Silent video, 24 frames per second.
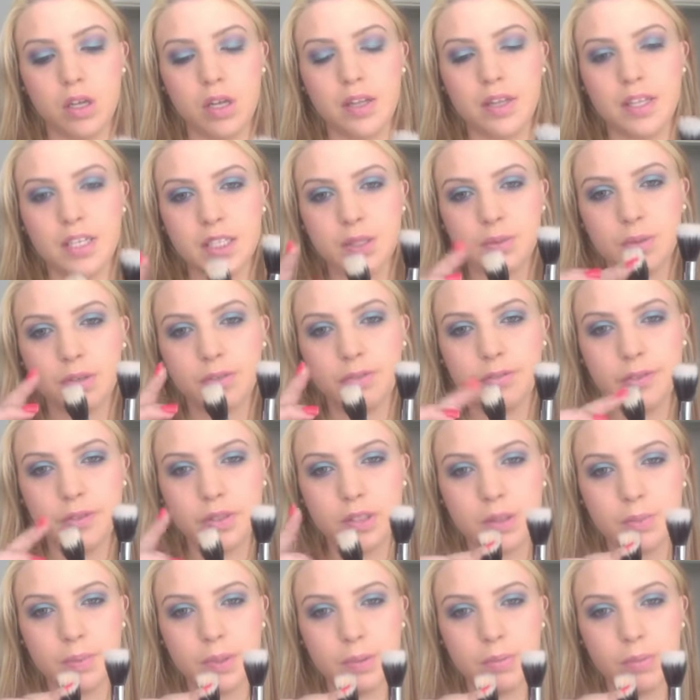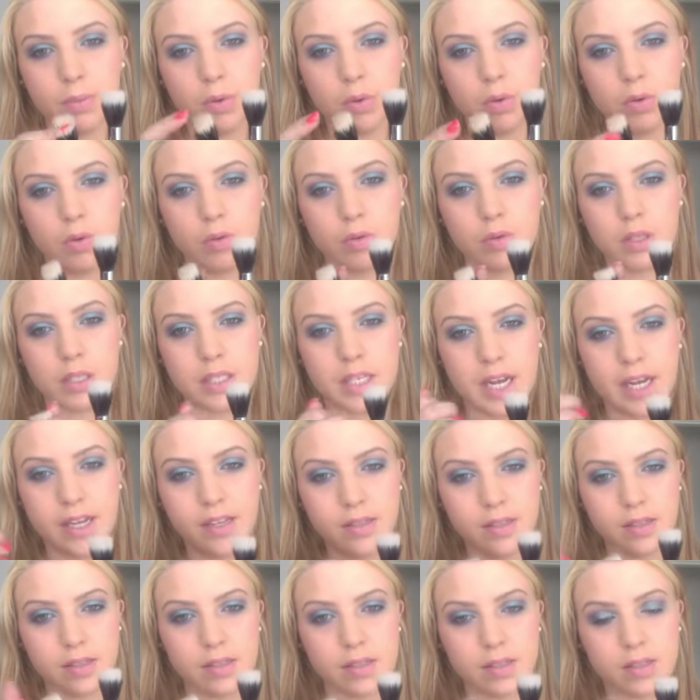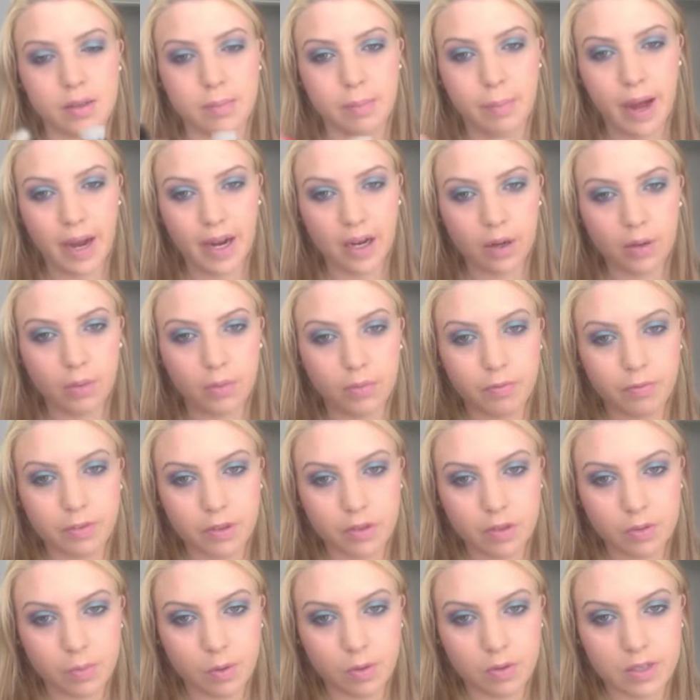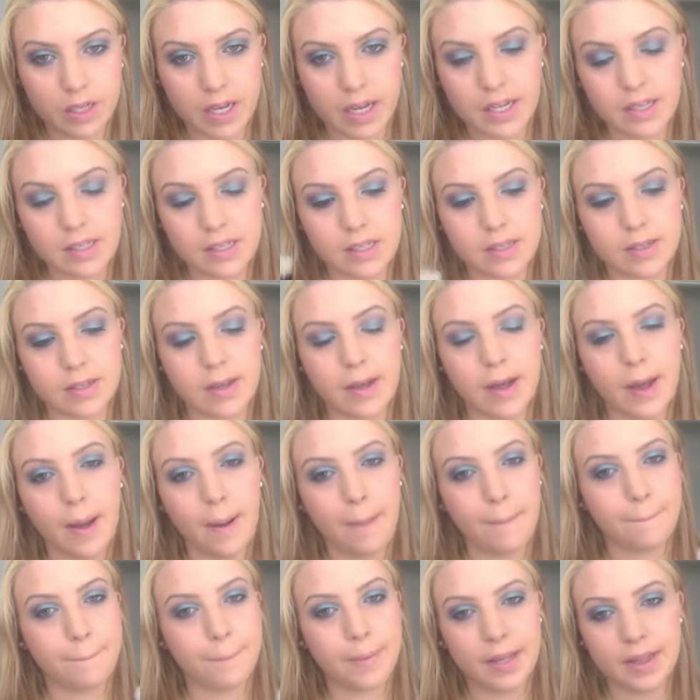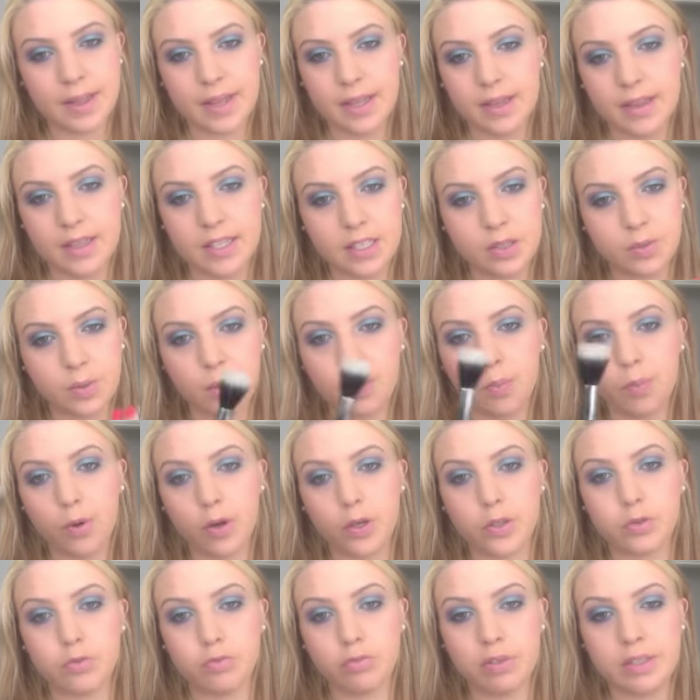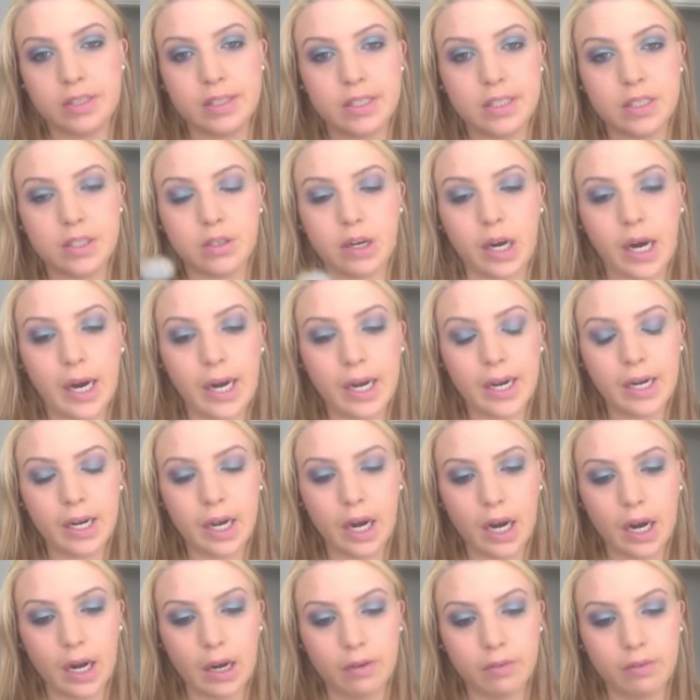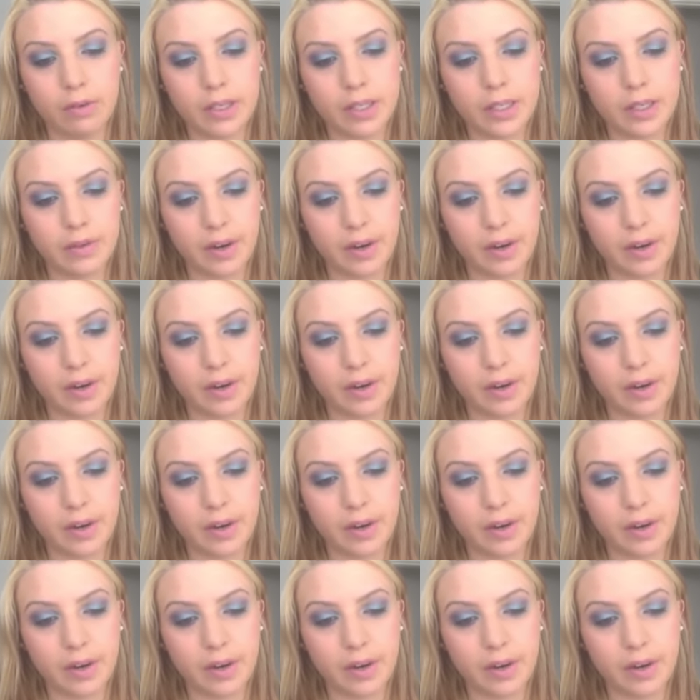this one feels a bit more dense, the MAC feels more dense, but this one works really great. I really